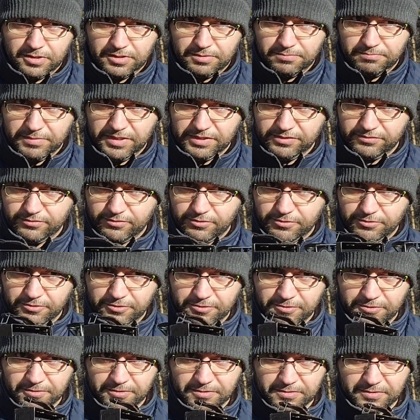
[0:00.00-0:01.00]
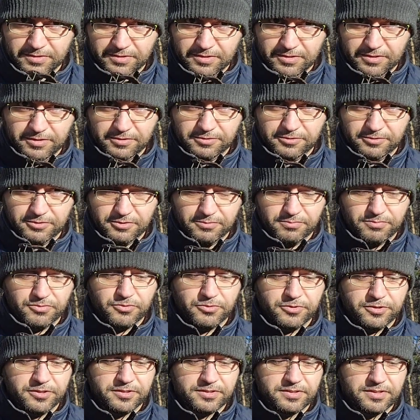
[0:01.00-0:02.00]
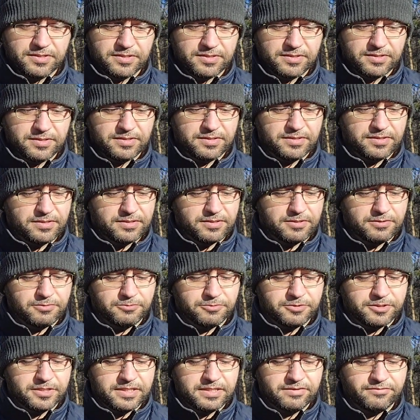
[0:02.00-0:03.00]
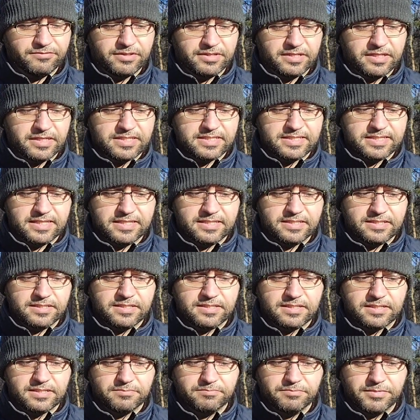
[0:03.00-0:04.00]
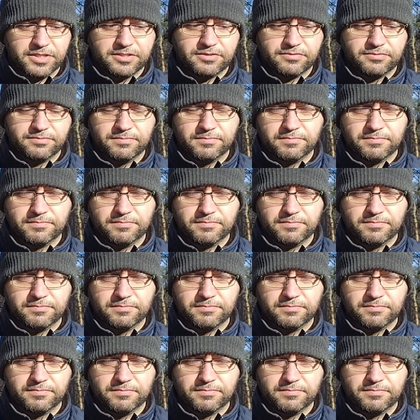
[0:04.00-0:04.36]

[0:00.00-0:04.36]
much further, to the point where it even extends much